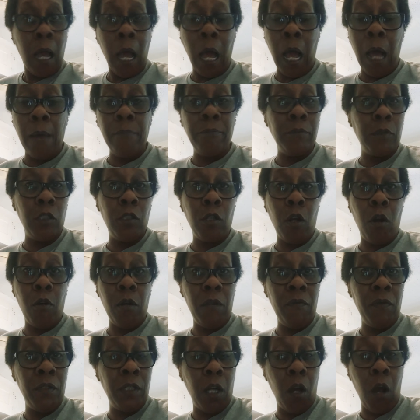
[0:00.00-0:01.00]

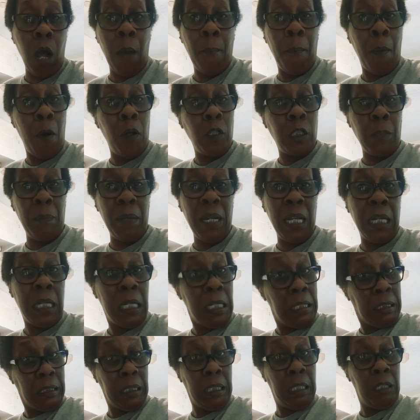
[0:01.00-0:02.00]
Even though I'm supposed to be an
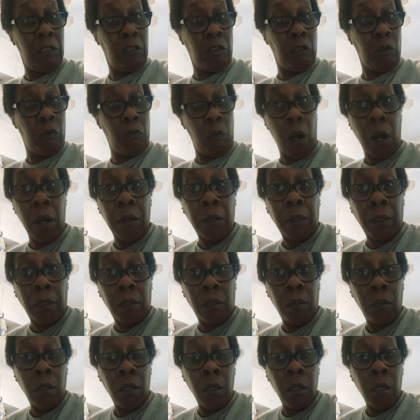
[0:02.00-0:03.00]
essential
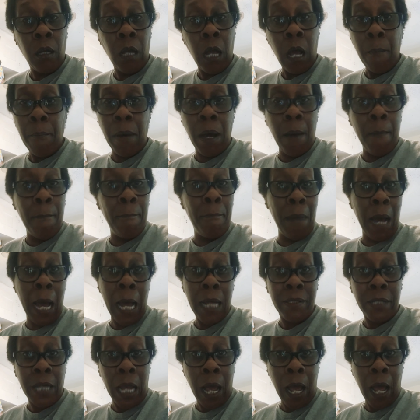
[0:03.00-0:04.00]
worker, but
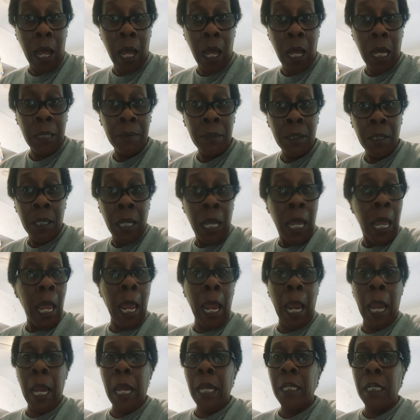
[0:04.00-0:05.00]
my job
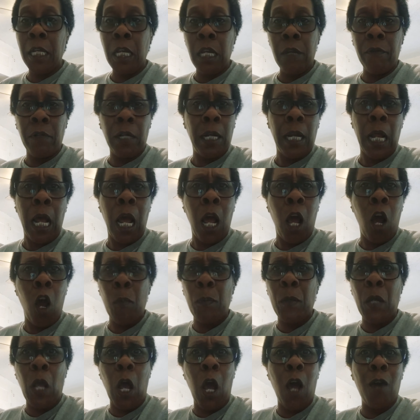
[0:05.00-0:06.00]
ain't even, and I
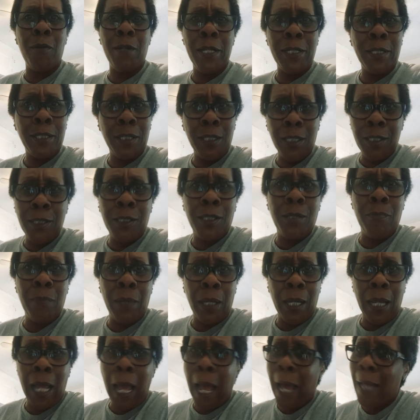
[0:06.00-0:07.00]
hope y'all listening to
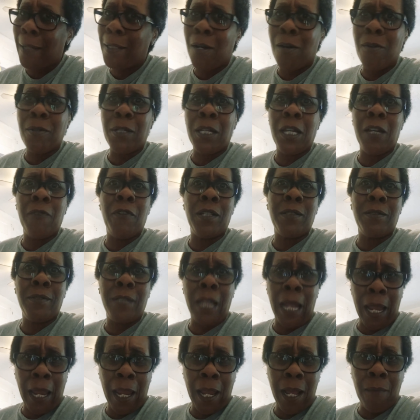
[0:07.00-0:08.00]
me. I don't give a
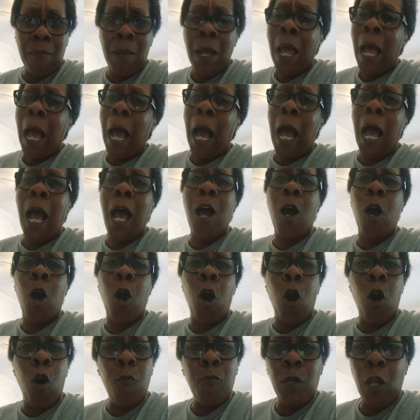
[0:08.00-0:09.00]
damn. I
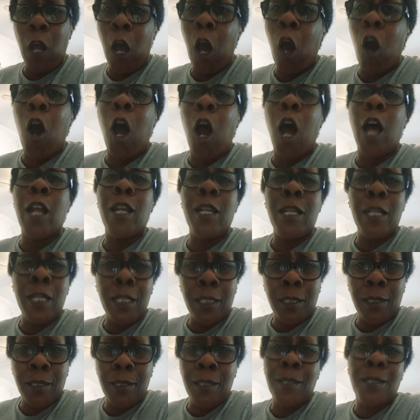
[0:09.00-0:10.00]
hope y'all are
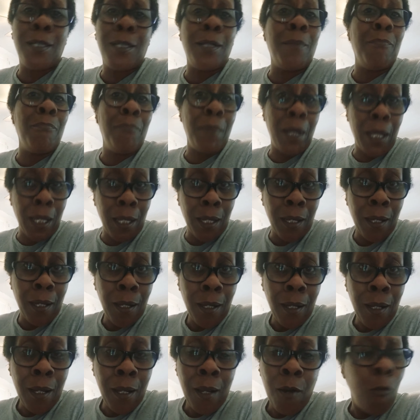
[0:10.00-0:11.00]
listening to me.
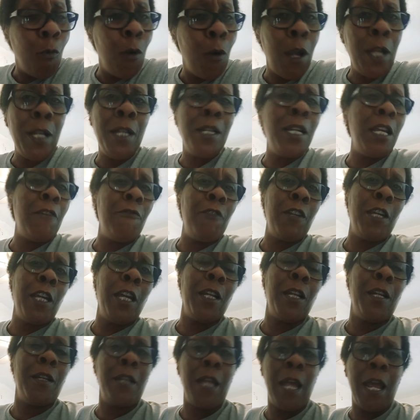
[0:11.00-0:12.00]
We didn't even
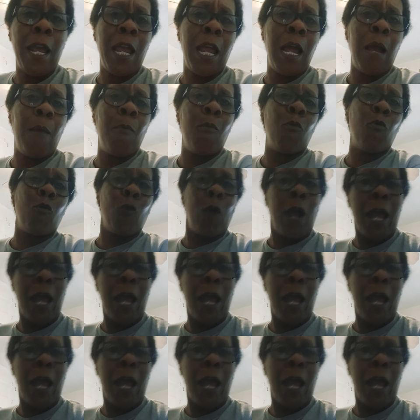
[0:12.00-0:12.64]
get a damn